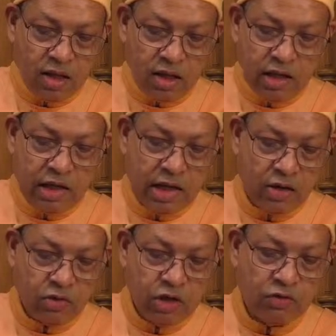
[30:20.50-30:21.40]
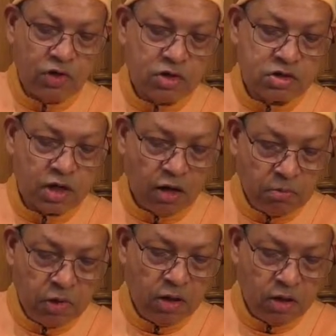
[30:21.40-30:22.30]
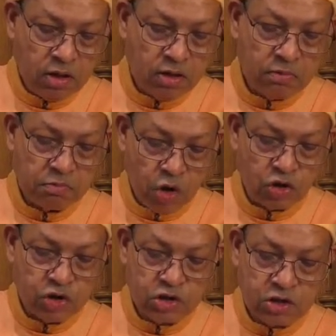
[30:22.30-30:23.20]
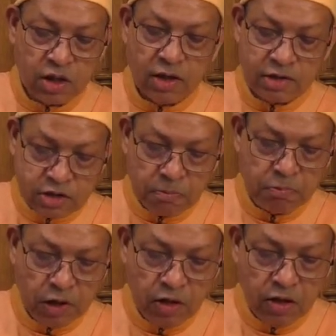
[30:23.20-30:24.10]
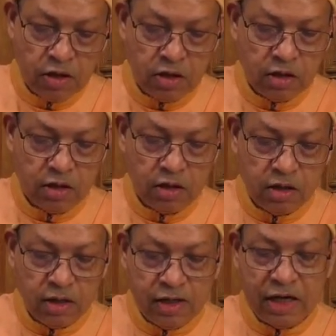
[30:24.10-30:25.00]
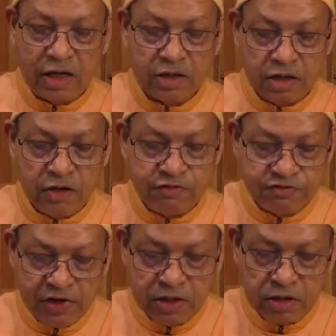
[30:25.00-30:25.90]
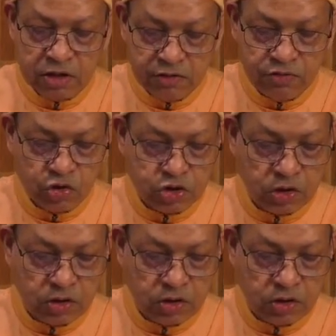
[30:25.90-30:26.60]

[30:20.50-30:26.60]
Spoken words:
he was humble, modest, simple. He had great faith and devotion.